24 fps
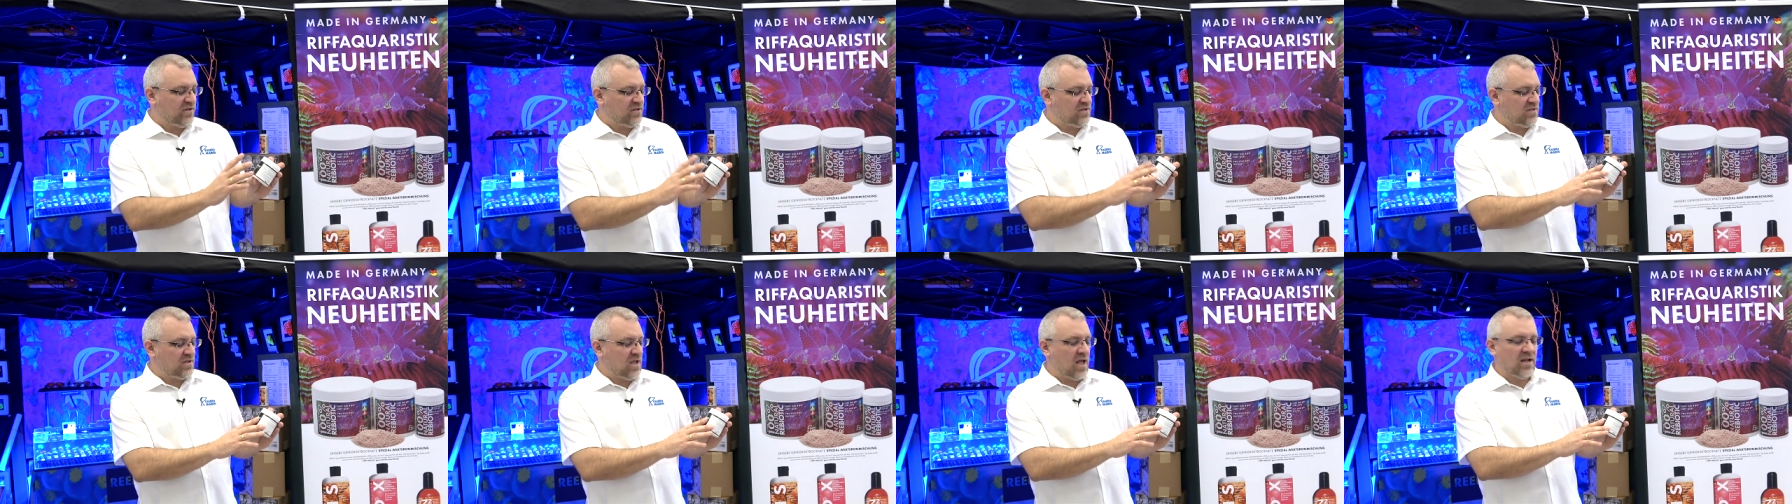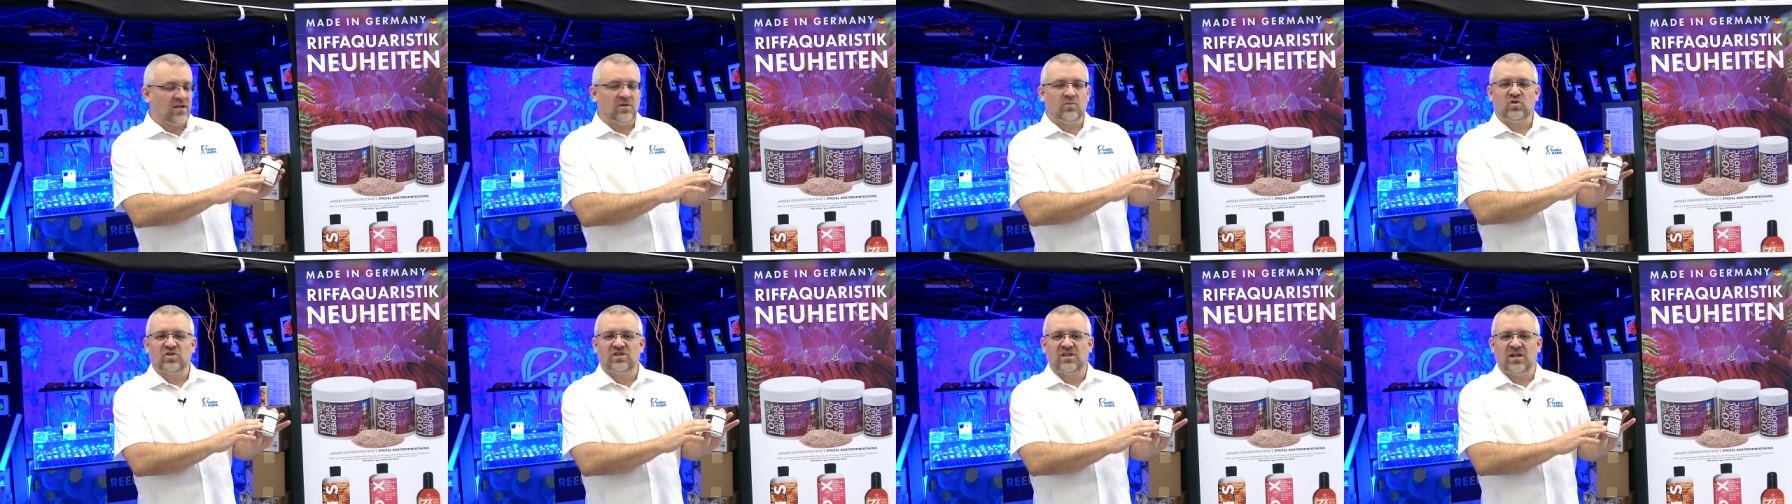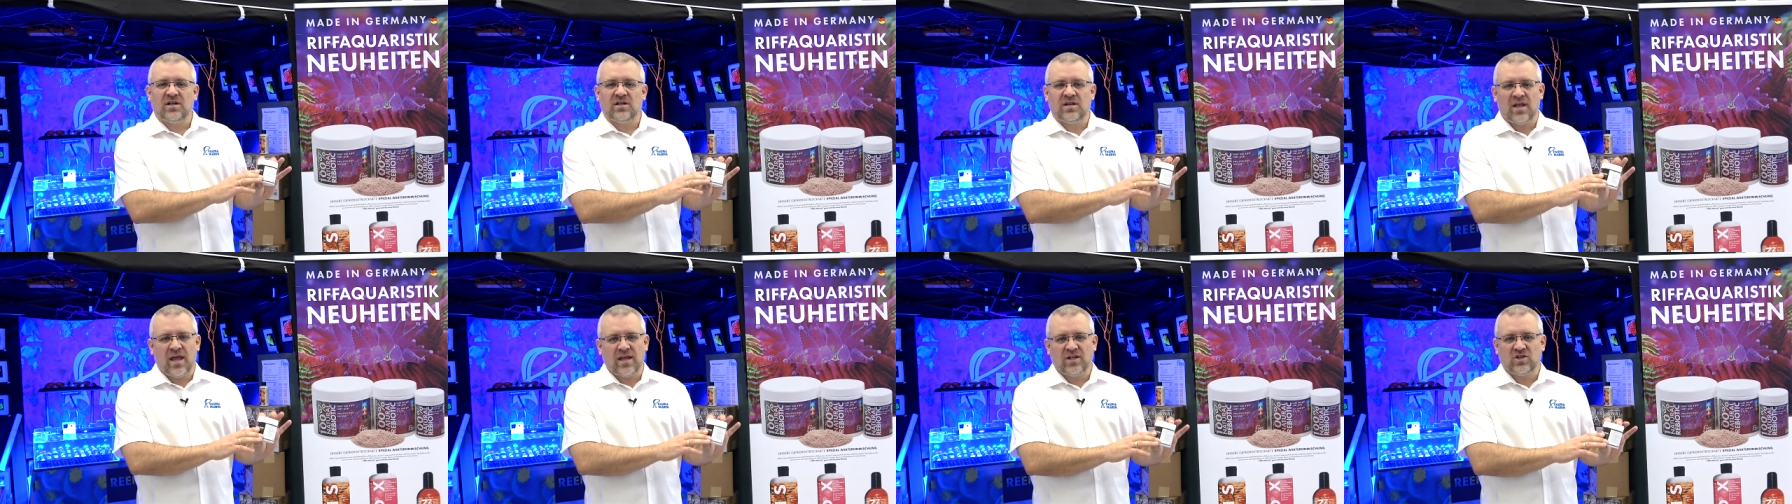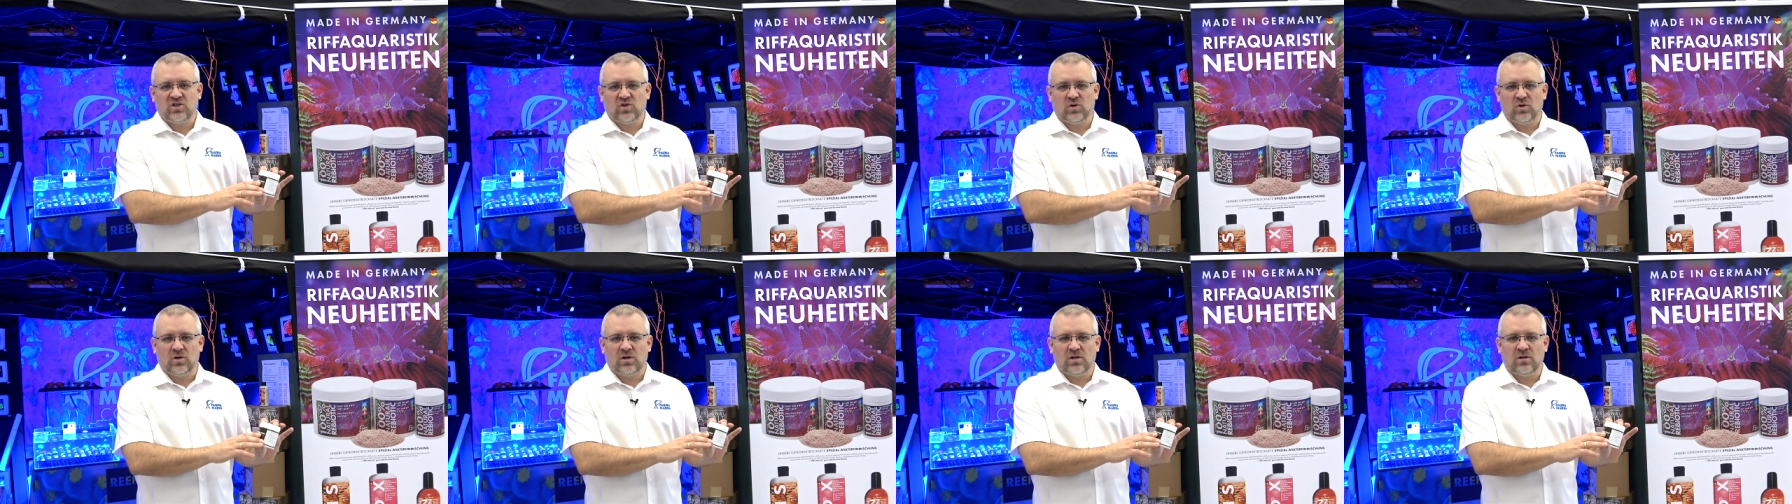It's 100%
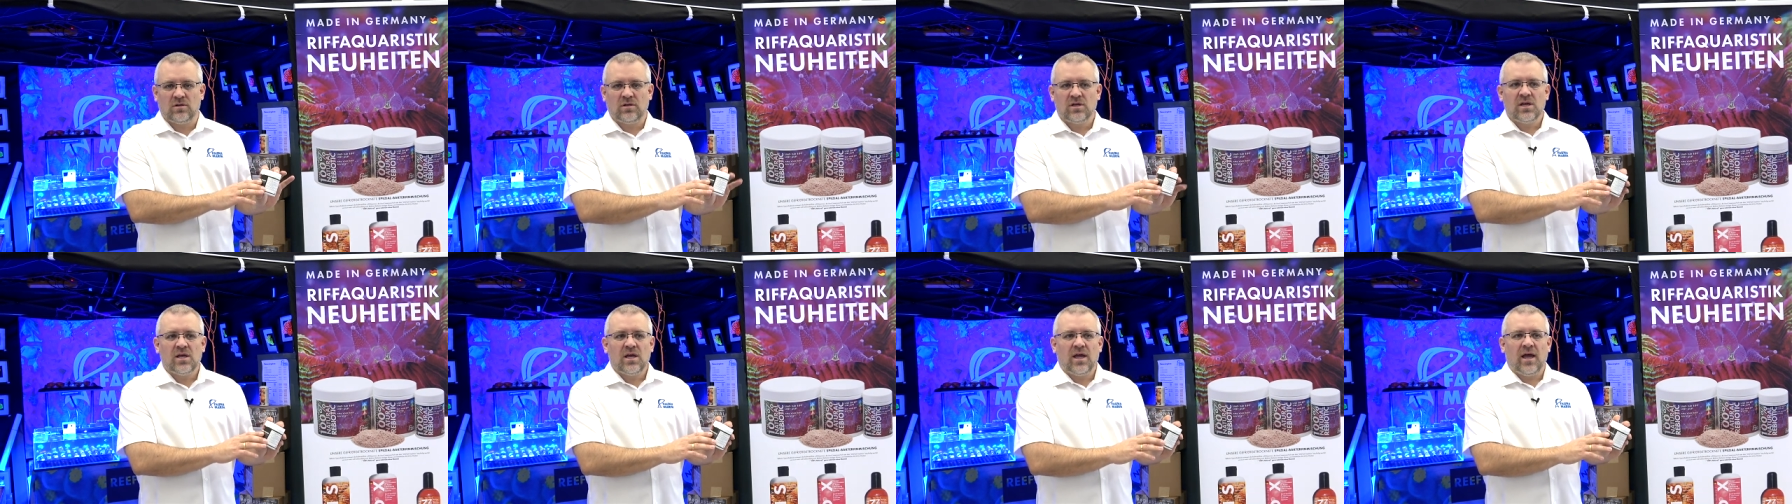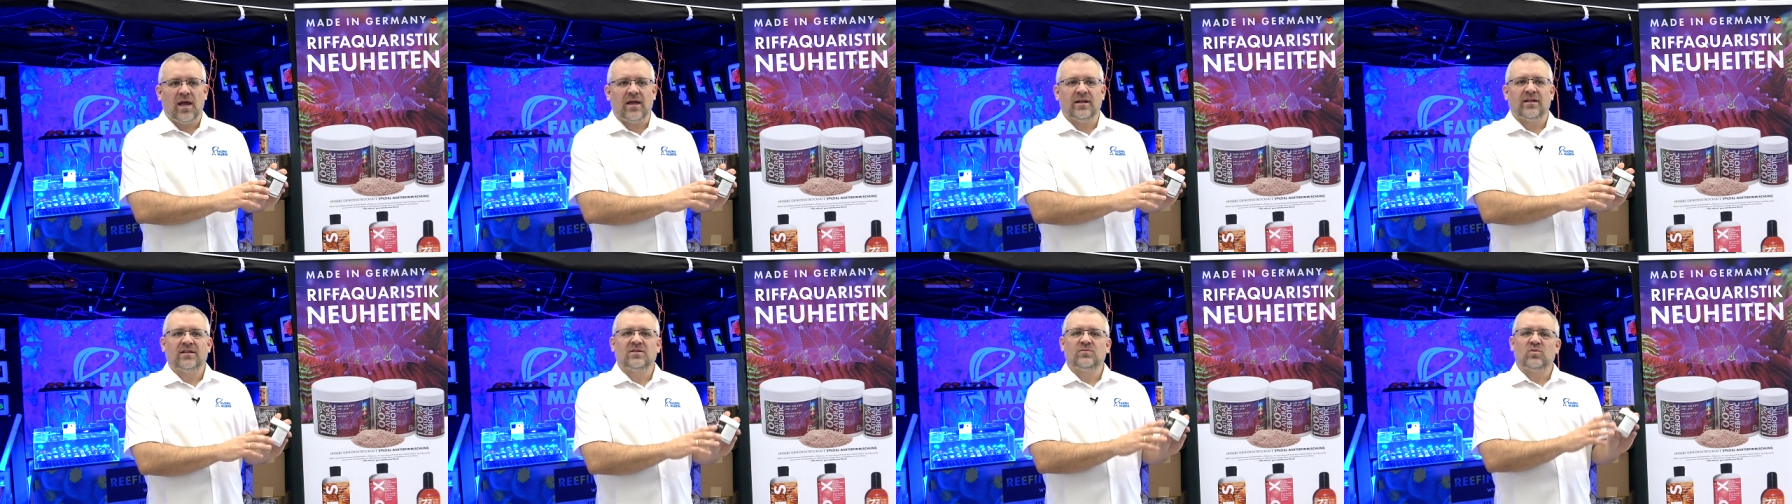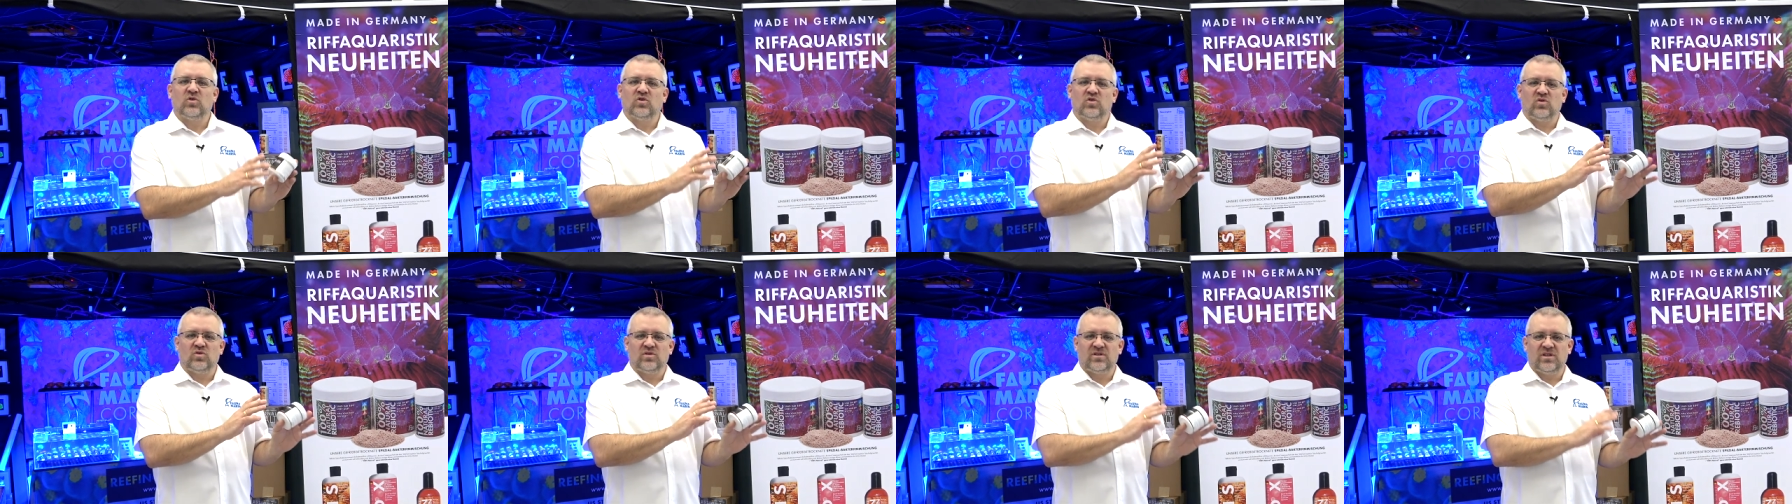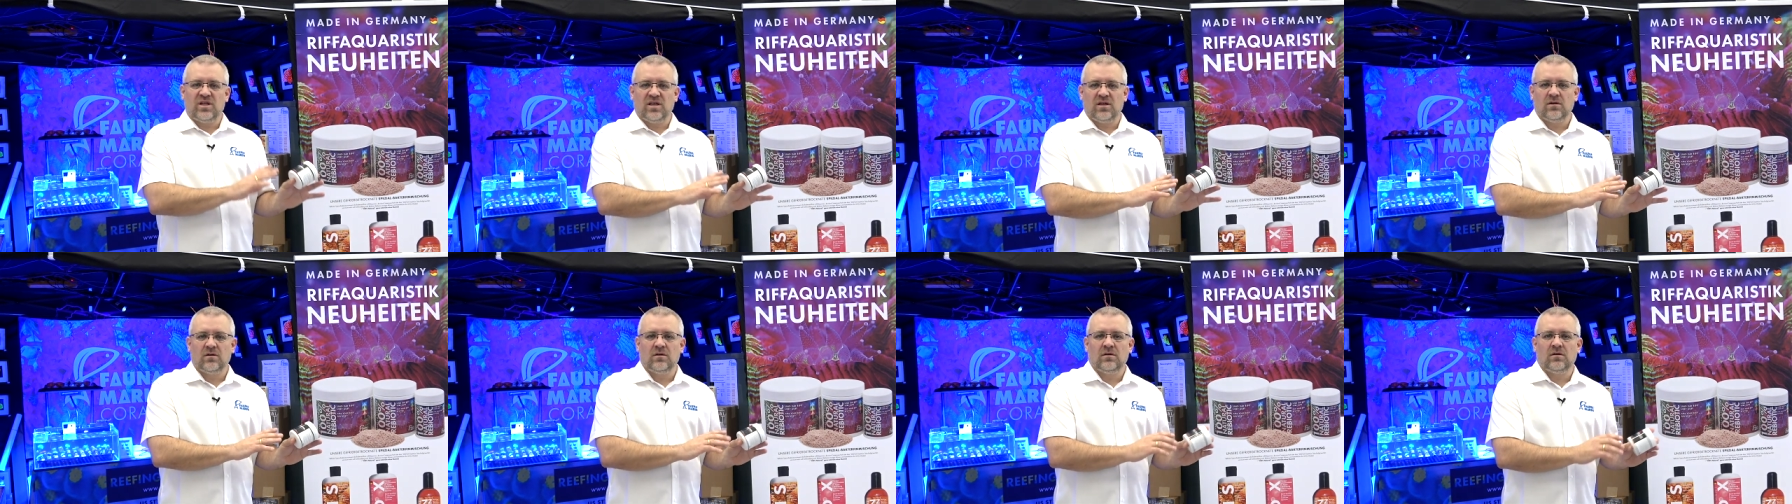natural and it's produced
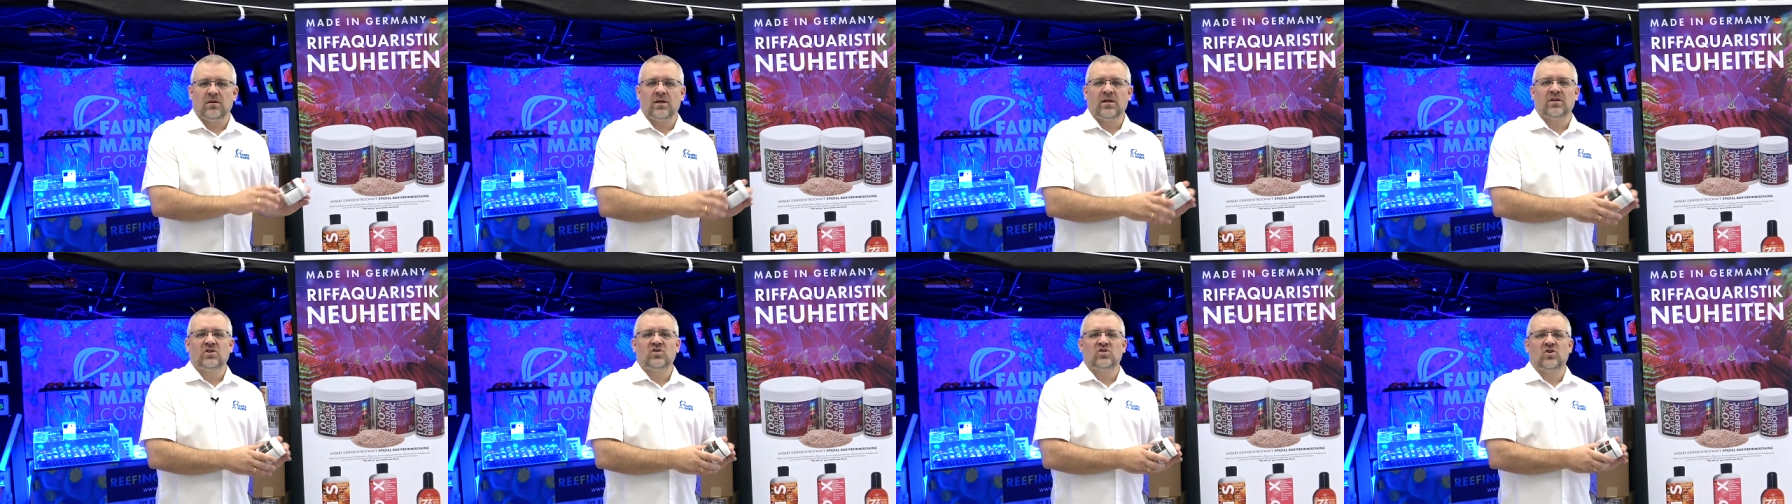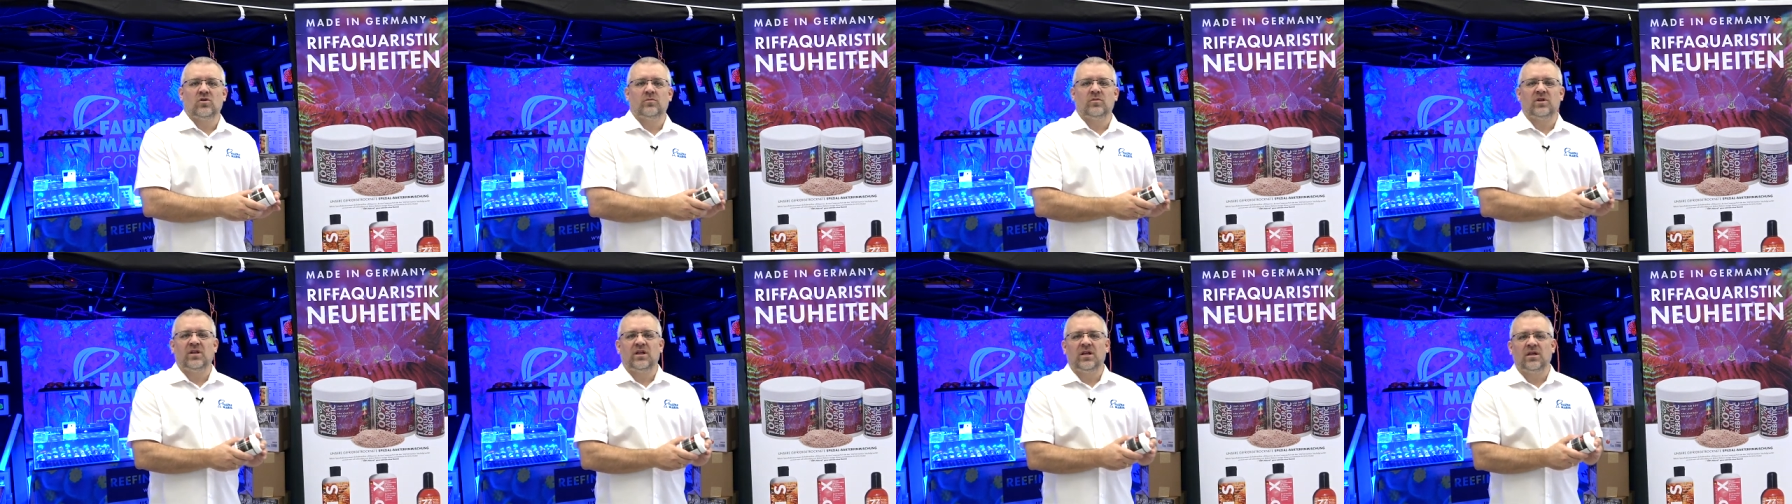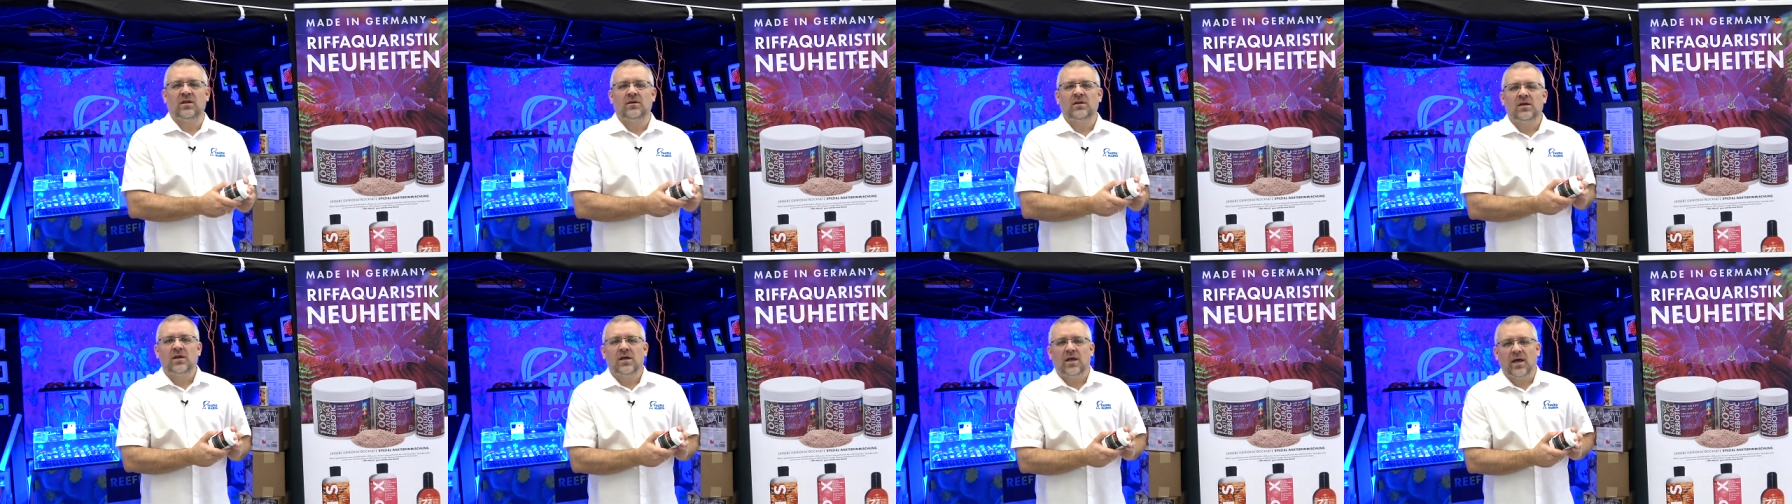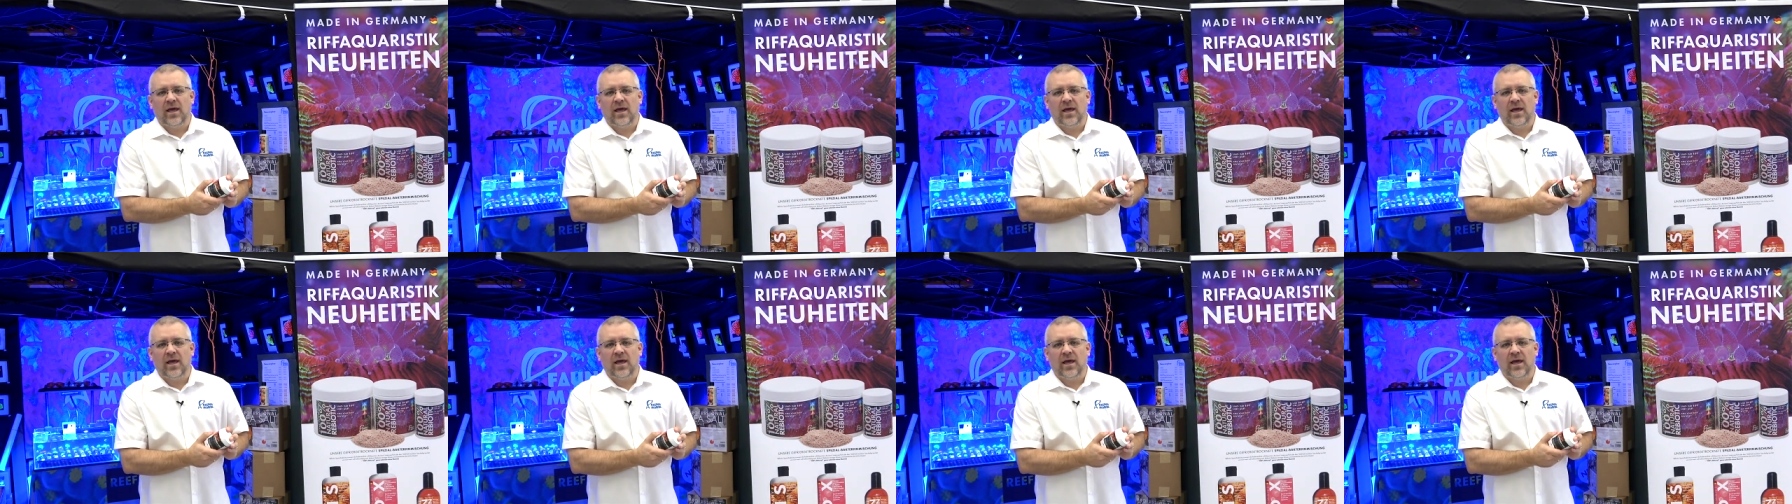here in Germany.